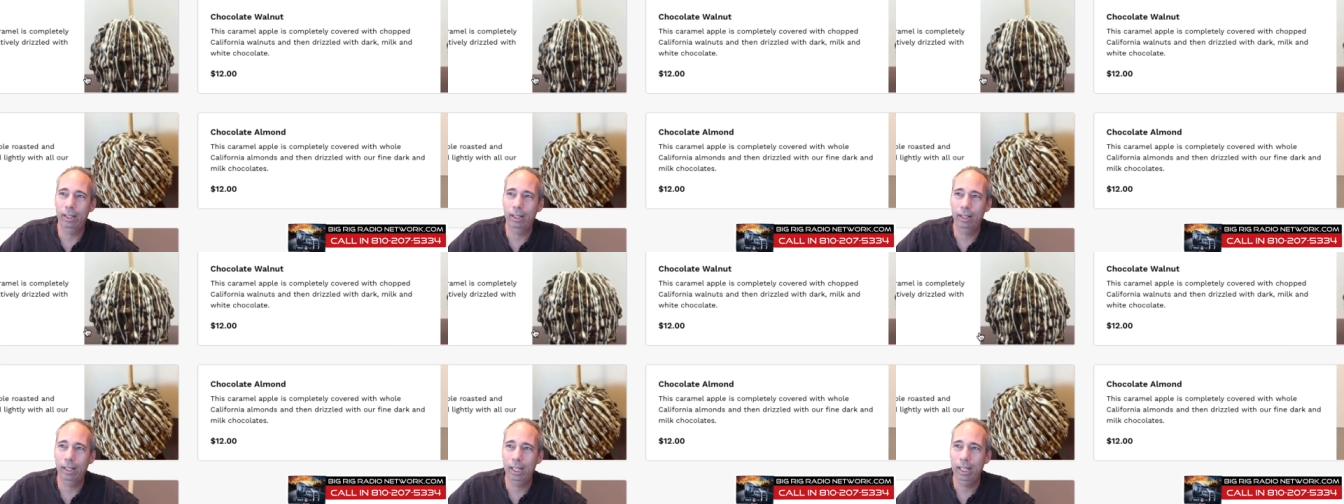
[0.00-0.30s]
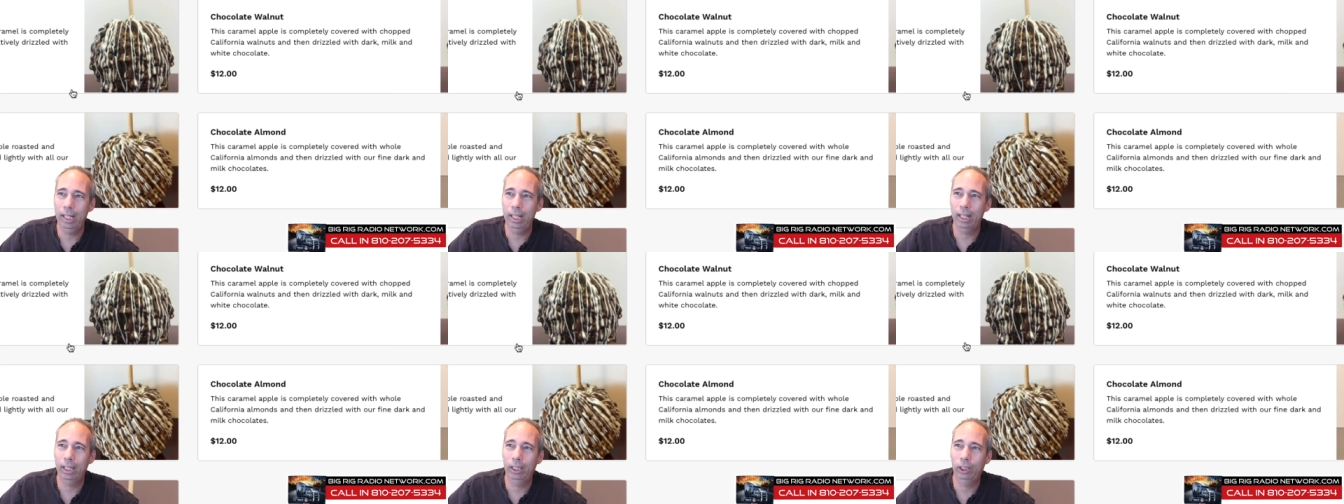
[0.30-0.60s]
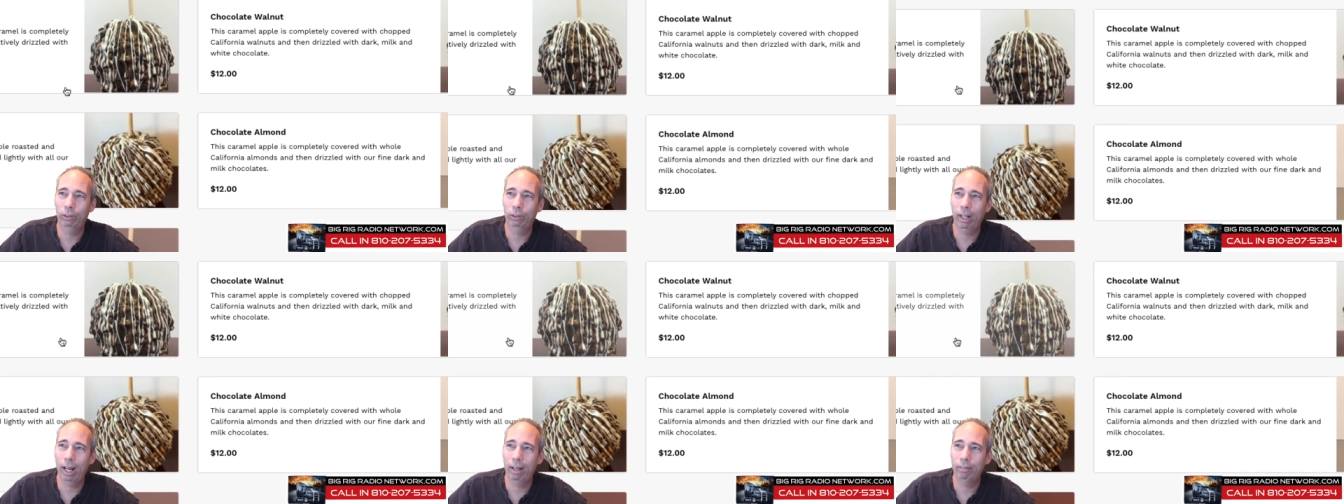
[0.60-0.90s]
Eat a
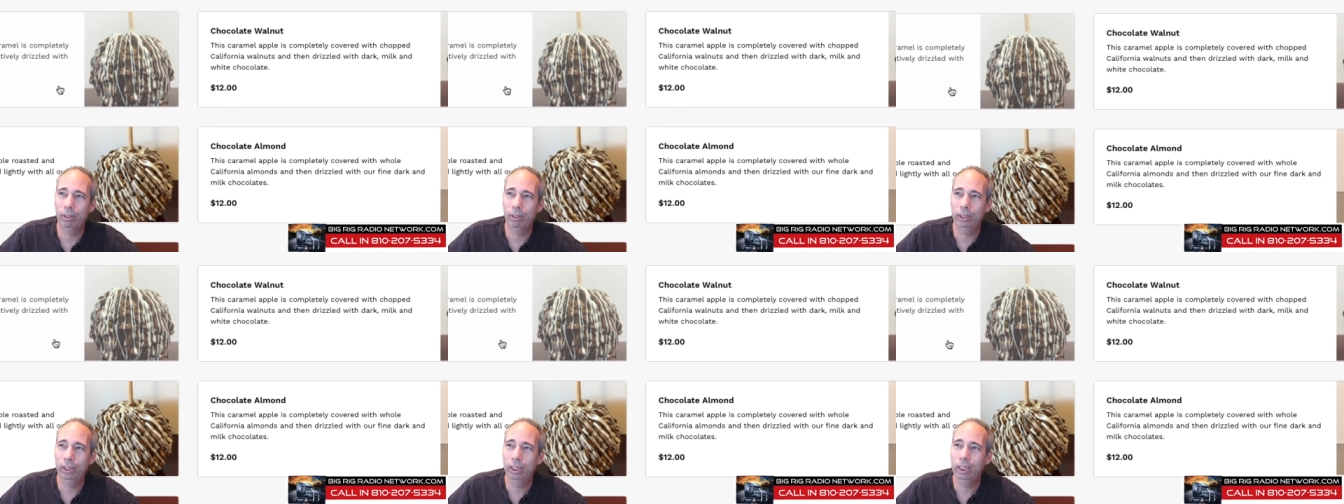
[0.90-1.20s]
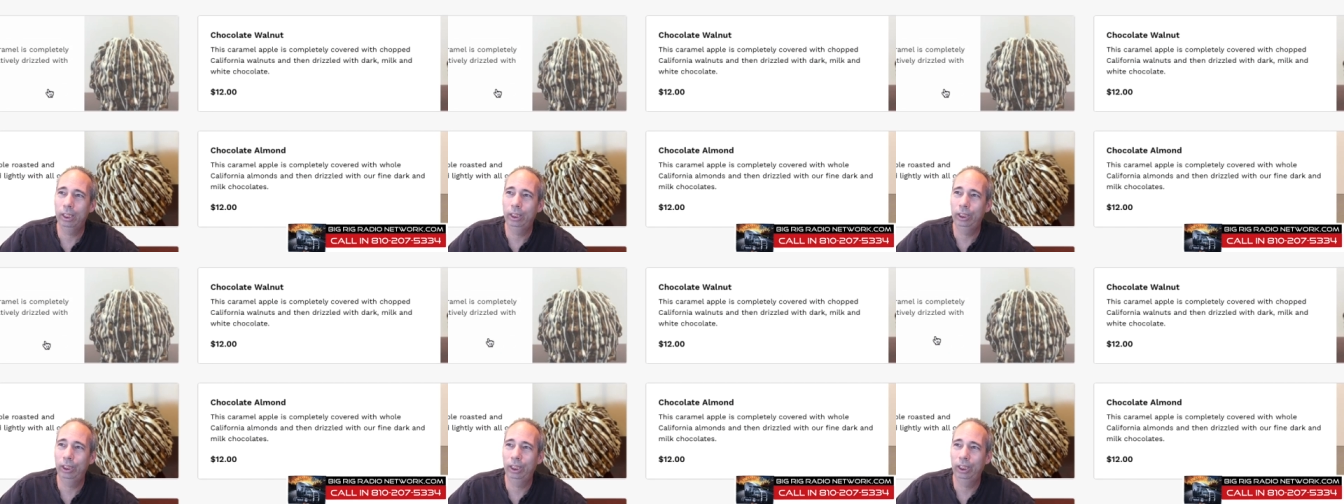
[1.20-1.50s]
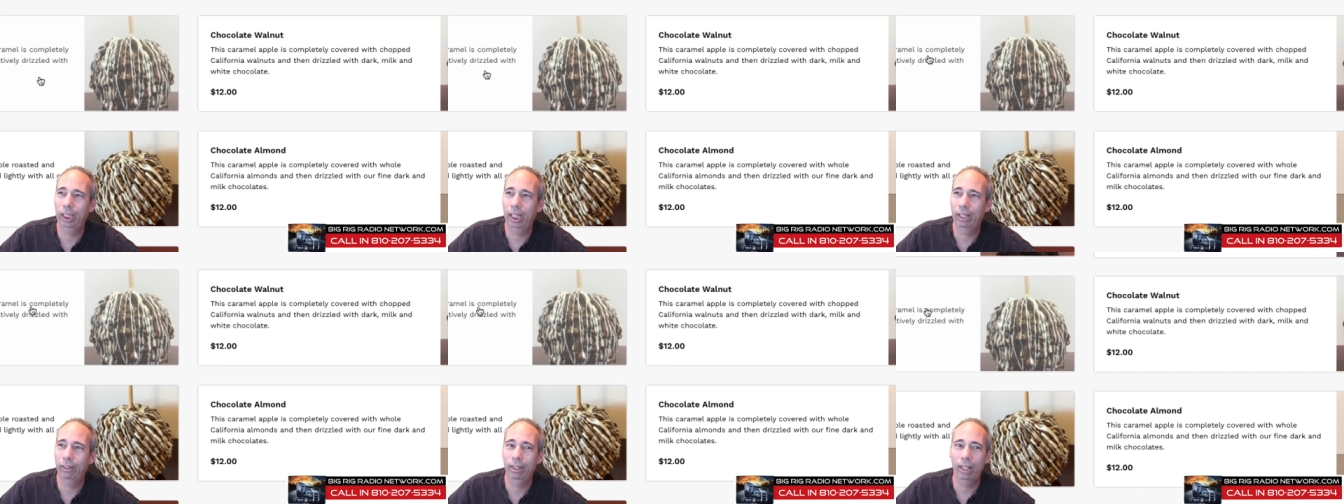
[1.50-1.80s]
Traverse City
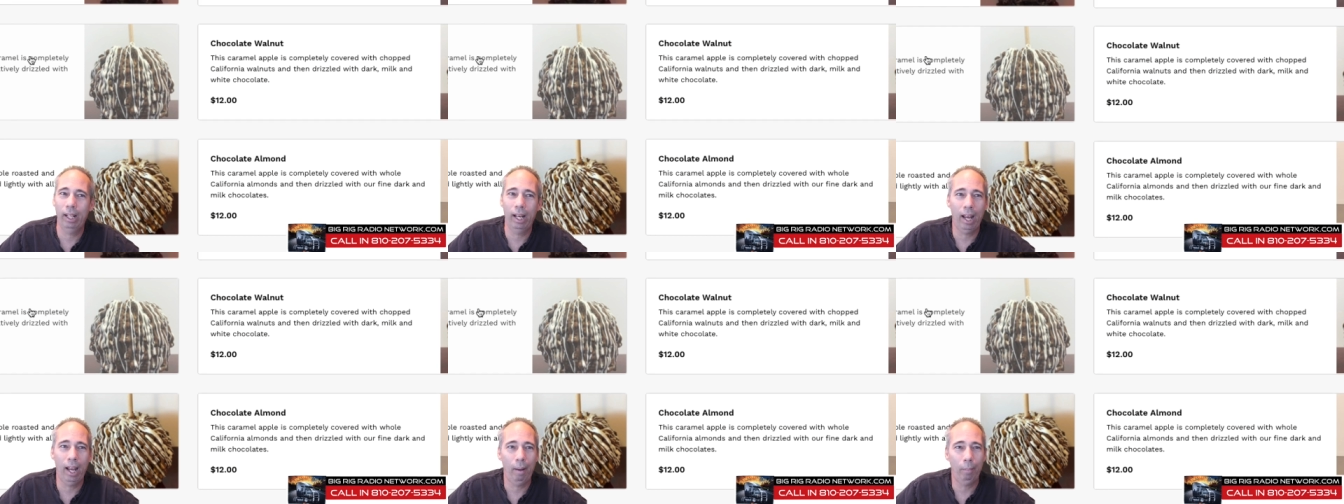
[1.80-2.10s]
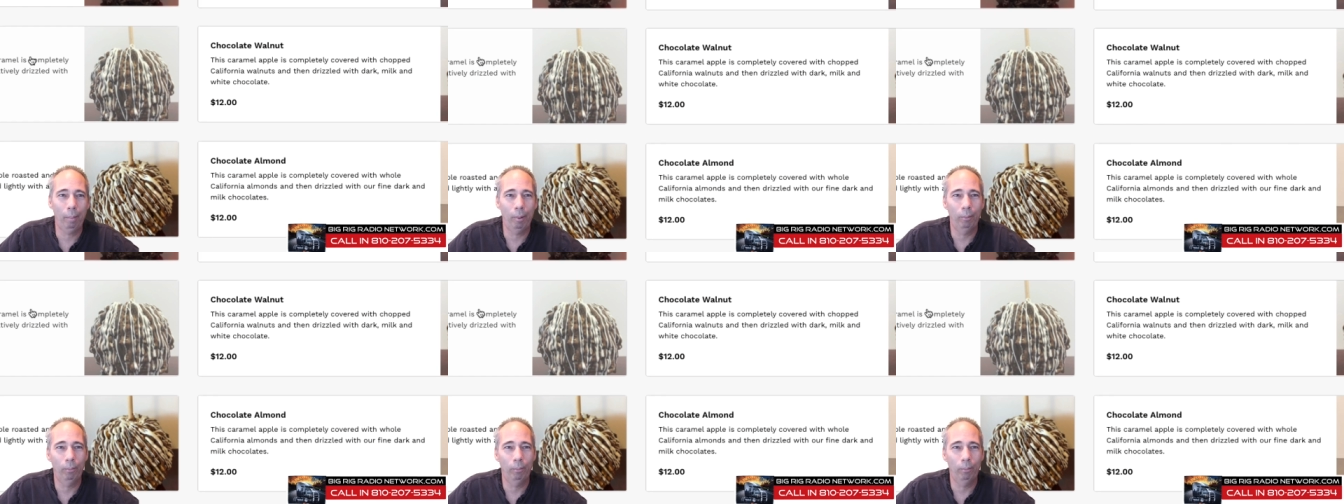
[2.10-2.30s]
cherry apple